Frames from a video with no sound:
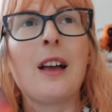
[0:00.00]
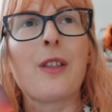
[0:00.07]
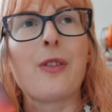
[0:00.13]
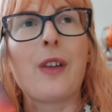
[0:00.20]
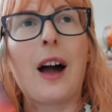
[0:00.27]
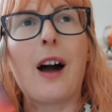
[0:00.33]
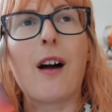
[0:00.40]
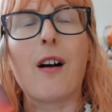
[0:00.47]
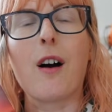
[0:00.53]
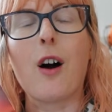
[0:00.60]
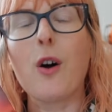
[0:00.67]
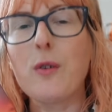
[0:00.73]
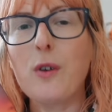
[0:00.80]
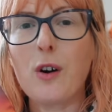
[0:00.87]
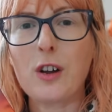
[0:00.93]
that her
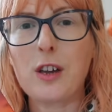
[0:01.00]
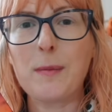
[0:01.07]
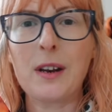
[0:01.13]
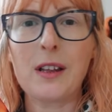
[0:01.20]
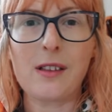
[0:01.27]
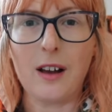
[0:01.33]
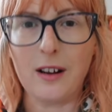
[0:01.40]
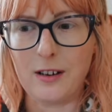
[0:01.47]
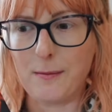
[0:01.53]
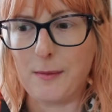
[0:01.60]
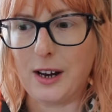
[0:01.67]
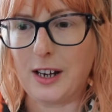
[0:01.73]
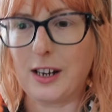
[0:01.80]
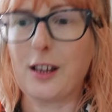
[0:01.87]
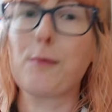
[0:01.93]
own argument is
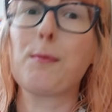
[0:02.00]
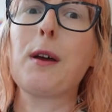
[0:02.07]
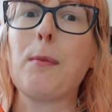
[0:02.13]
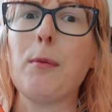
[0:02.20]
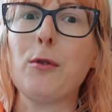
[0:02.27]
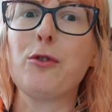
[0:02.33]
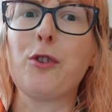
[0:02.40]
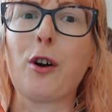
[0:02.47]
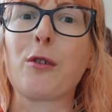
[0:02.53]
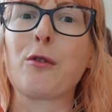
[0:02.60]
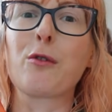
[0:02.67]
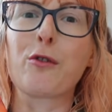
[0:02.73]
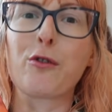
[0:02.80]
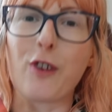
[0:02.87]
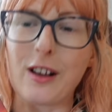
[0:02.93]
undermined because people
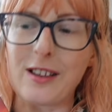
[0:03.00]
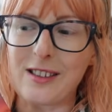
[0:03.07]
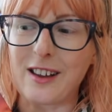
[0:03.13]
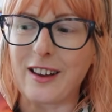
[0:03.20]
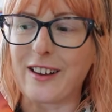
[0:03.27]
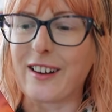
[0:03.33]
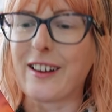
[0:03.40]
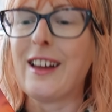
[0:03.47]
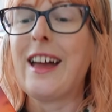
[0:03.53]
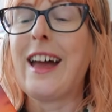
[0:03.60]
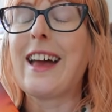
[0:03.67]
don't trust her.